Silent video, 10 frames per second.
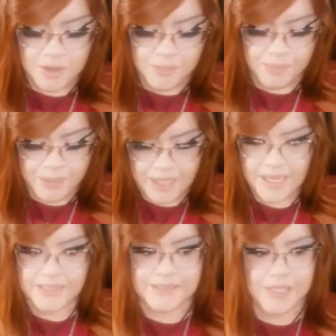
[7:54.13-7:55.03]

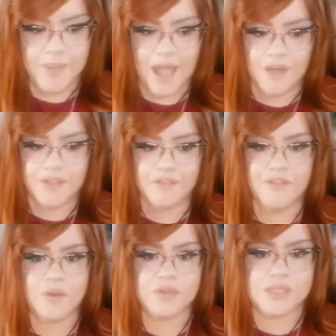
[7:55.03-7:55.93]
But somehow they
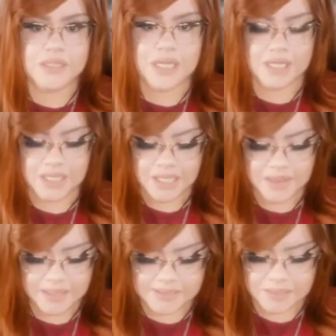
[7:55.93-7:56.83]
feel stuck.
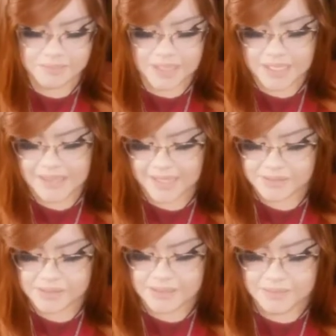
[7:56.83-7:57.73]
There's something that
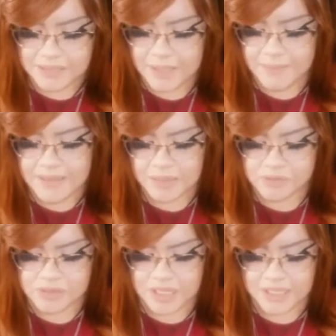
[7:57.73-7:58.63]
is keeping them
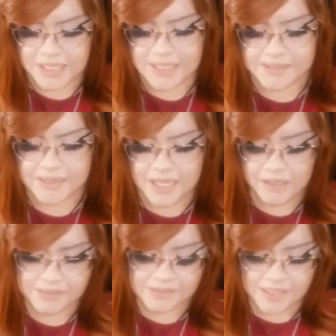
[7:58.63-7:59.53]
stuck. And there's an
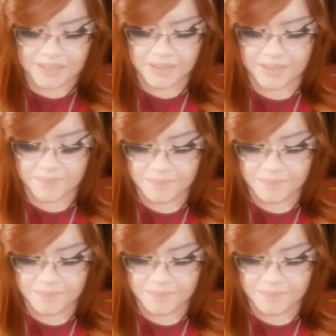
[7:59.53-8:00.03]
air sign here.